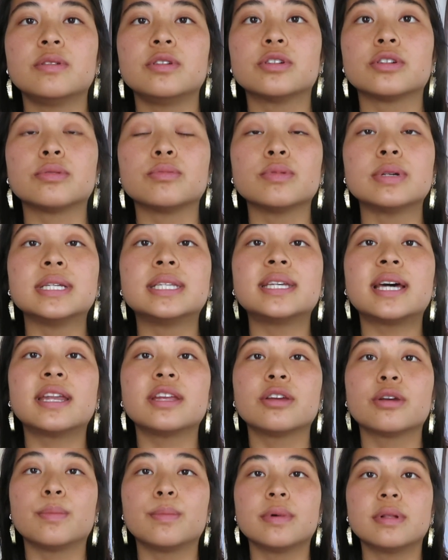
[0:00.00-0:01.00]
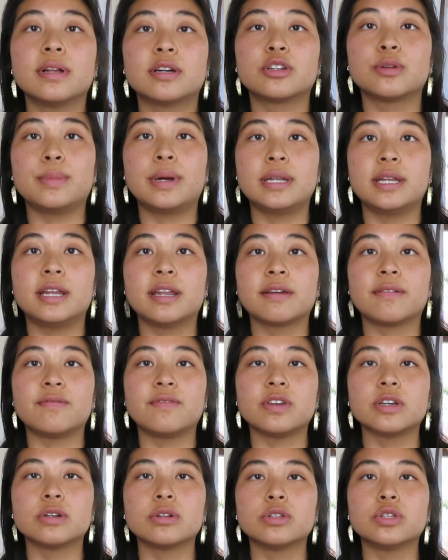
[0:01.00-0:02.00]
resetting your electromagnetic
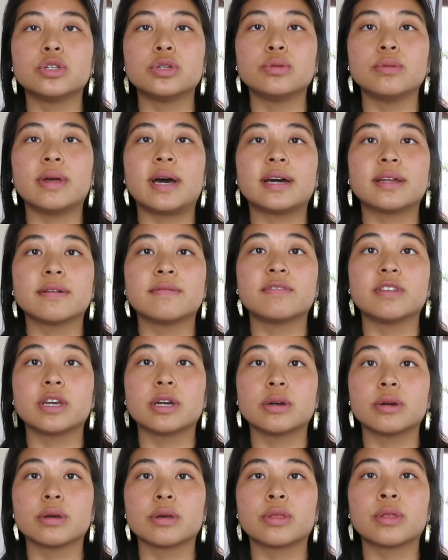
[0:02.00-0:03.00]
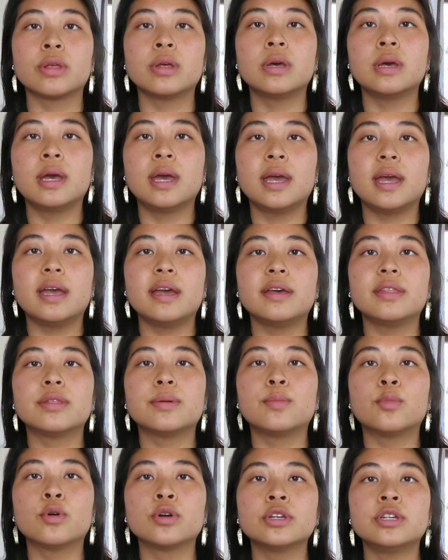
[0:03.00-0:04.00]
field to that of the earth. And
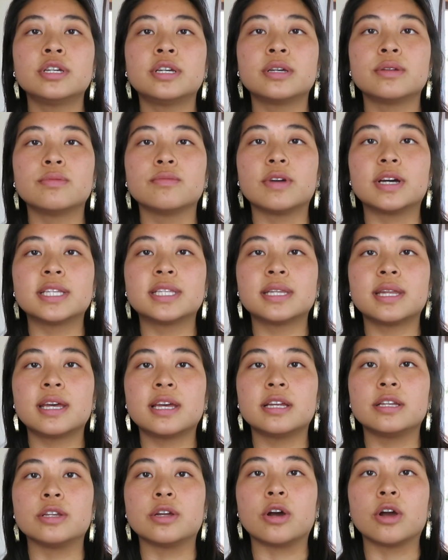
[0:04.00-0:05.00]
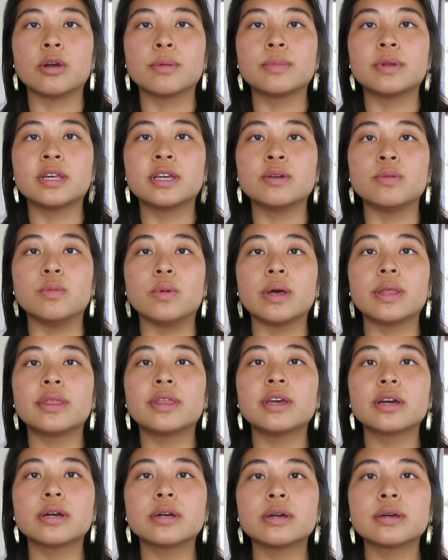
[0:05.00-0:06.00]
the more you can resonate in harmony
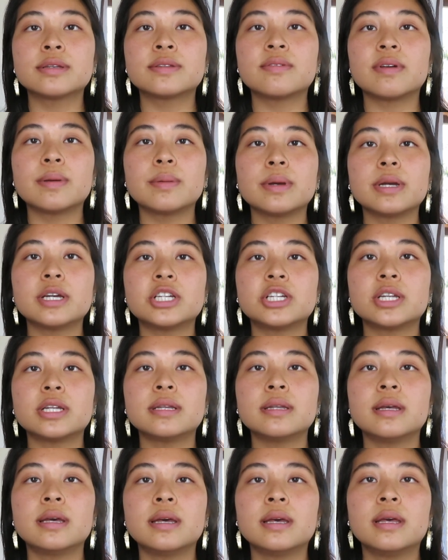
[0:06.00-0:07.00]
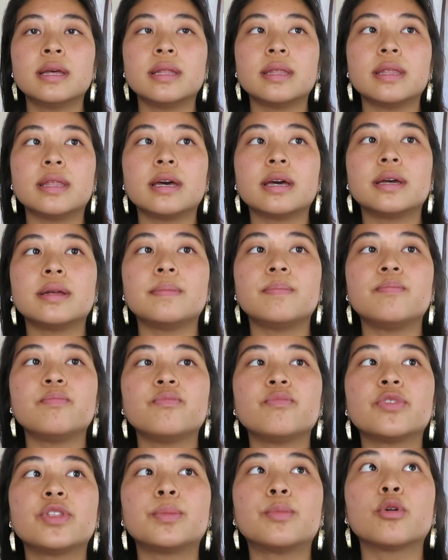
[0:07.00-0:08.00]
with the earth's vibration,
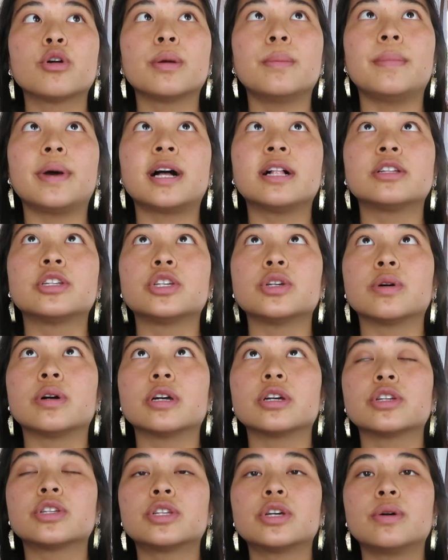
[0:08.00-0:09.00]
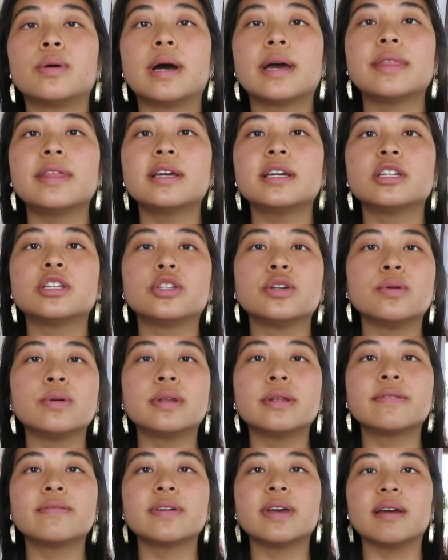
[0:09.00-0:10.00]
then the more in balance you are. So I think
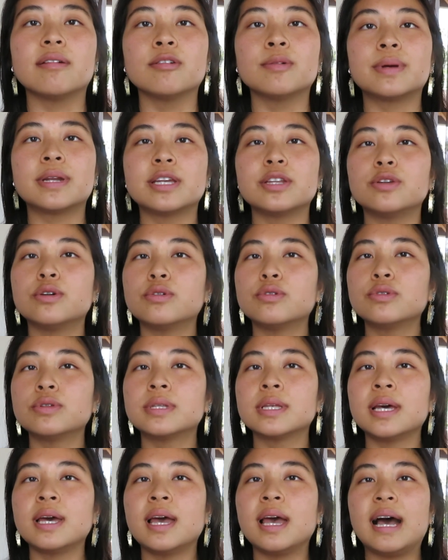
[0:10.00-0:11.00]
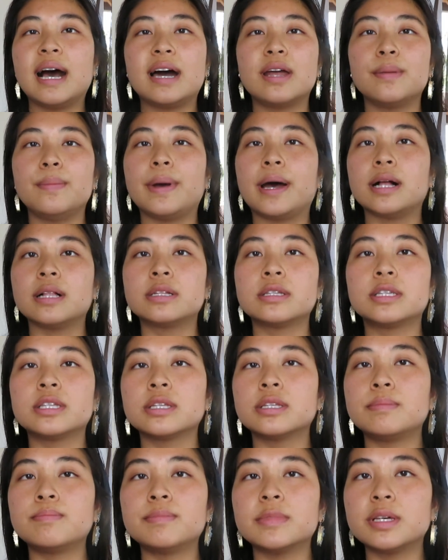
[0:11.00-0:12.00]
intuitively everybody knows how to balance
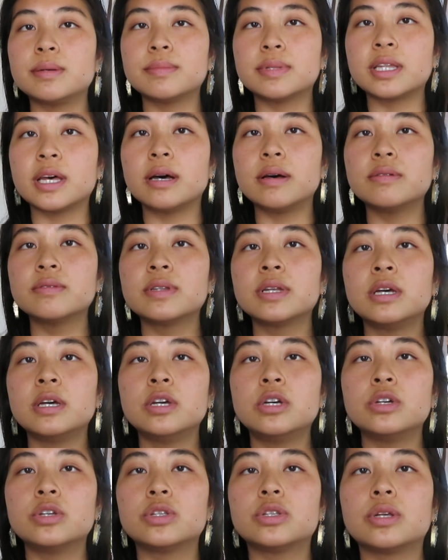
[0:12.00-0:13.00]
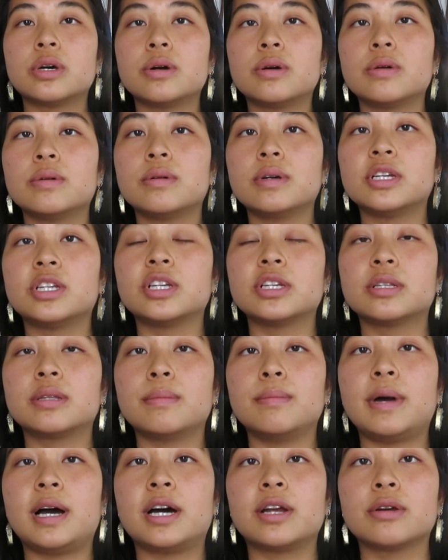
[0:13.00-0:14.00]
themselves, so it's just
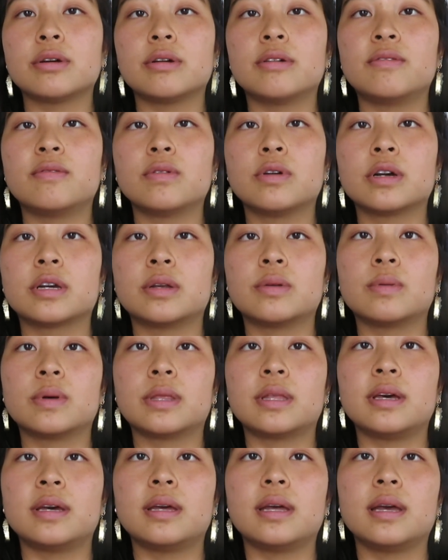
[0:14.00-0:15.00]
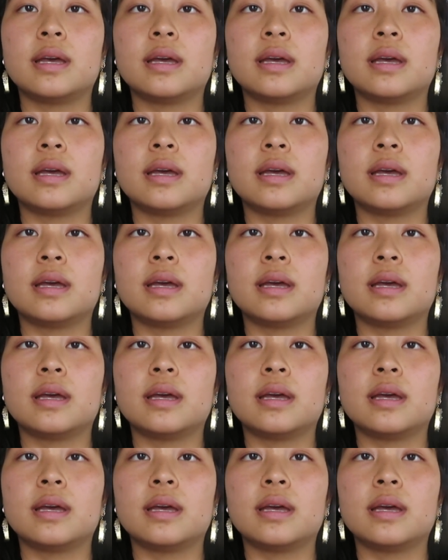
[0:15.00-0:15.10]
a matter of working with it.